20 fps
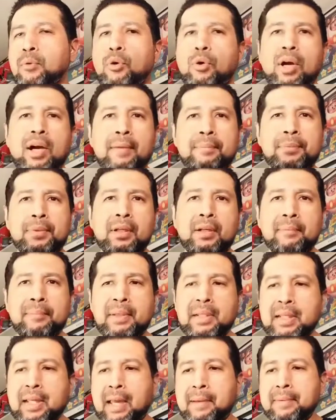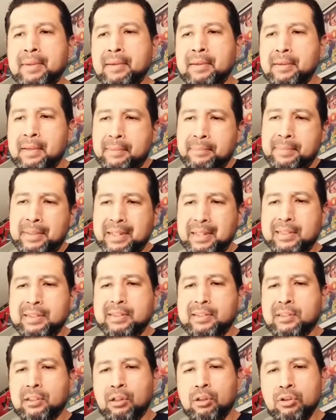out there. I mean, it
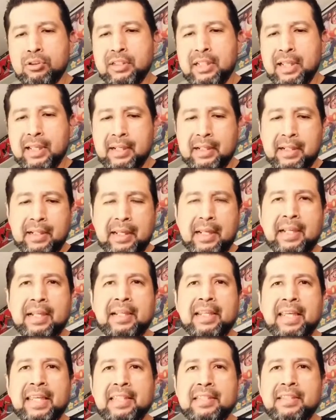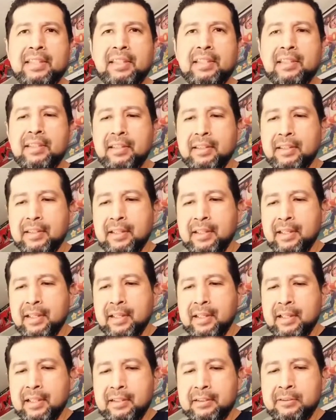still looks like an indie,
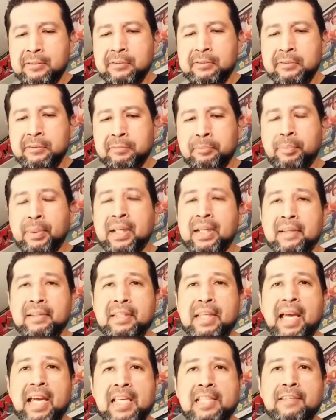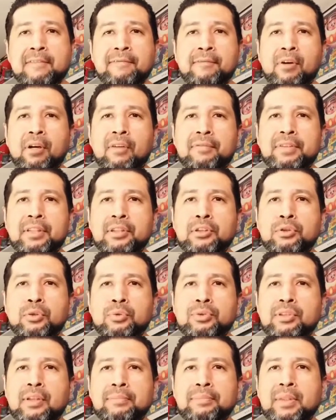but it has evolved into
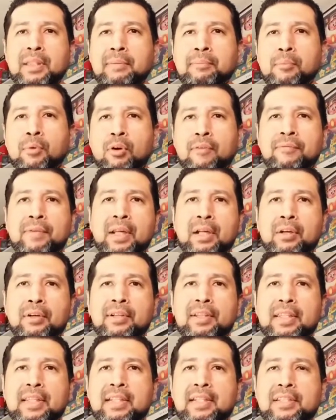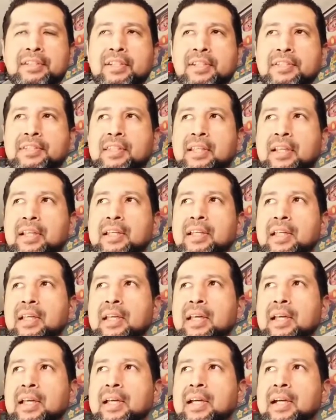something more bigger than just a
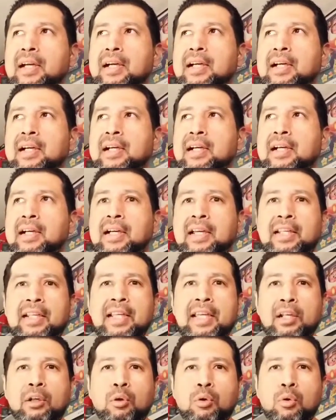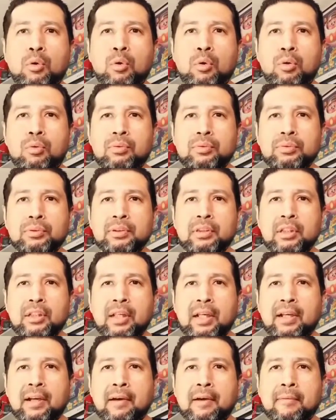little
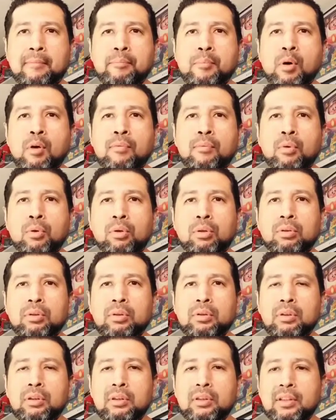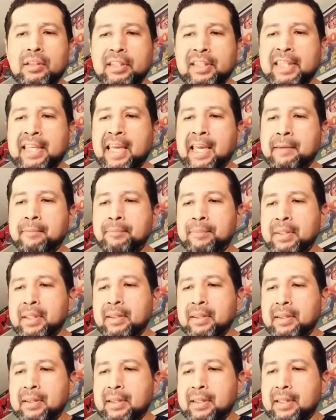mobile game.
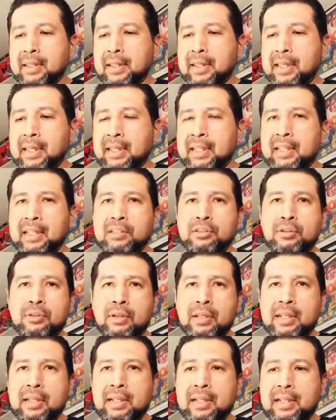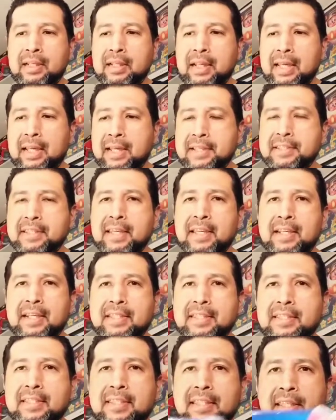And like I said,
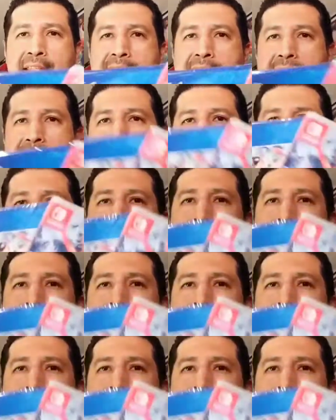it's a